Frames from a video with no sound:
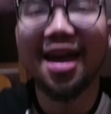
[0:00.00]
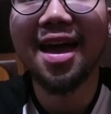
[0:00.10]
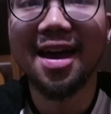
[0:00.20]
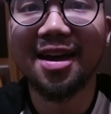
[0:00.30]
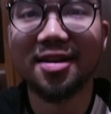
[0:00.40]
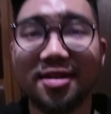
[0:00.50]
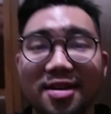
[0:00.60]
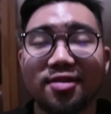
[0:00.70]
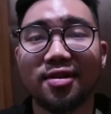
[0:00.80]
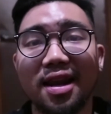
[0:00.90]
And
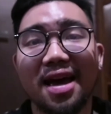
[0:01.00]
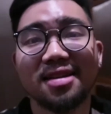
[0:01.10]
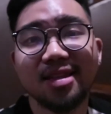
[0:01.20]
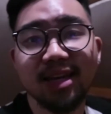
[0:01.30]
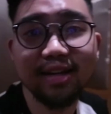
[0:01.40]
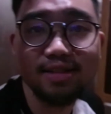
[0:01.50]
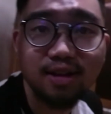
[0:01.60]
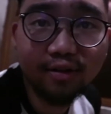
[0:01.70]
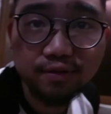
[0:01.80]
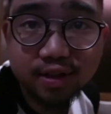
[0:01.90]
the last thing is
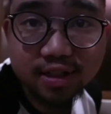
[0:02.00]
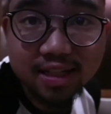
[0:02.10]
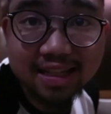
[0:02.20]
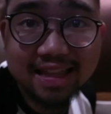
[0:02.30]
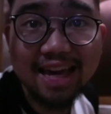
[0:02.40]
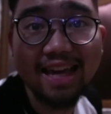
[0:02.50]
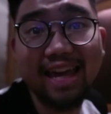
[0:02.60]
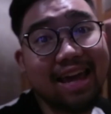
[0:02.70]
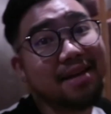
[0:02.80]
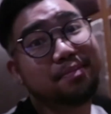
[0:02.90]
obviously they
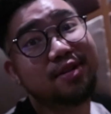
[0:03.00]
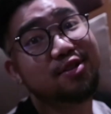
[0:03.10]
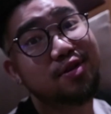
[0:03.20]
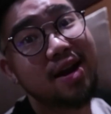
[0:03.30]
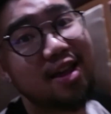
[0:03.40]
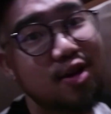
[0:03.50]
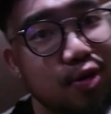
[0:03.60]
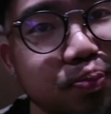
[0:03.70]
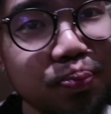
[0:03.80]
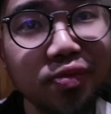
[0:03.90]
can't betray
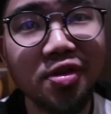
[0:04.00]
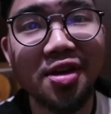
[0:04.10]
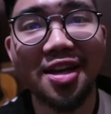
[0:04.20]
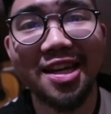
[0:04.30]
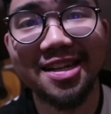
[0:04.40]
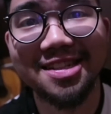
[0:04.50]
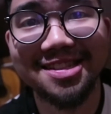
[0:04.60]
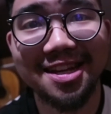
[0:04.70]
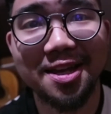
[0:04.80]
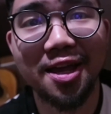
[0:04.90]
you,
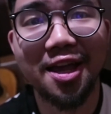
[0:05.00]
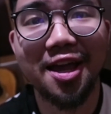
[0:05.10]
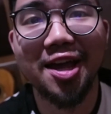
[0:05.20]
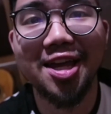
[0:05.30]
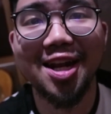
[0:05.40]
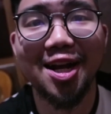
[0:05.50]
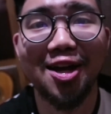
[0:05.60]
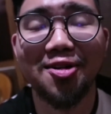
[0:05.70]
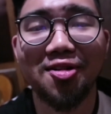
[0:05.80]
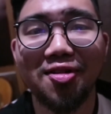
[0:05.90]
cause you
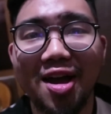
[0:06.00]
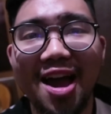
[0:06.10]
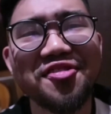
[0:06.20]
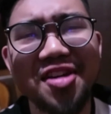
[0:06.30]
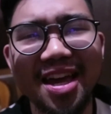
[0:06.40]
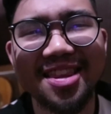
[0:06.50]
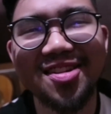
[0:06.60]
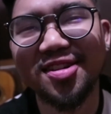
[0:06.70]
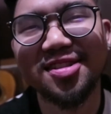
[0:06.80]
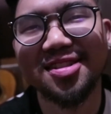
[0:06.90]
know, I think
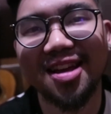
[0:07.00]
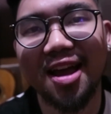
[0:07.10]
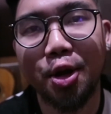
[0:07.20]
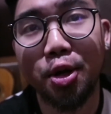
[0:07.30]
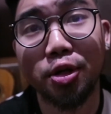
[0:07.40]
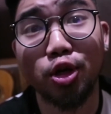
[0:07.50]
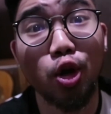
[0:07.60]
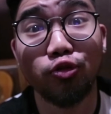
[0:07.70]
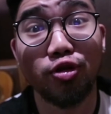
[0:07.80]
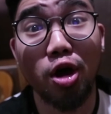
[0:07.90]
there's
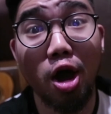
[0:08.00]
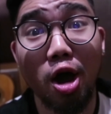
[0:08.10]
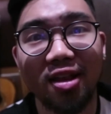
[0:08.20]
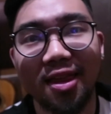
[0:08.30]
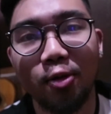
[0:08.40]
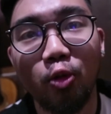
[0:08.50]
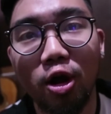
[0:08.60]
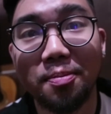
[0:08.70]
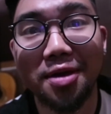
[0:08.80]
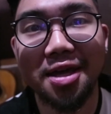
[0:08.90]
no dog that
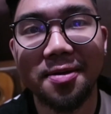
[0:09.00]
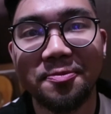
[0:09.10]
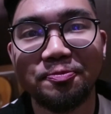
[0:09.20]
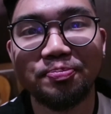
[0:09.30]
wanna be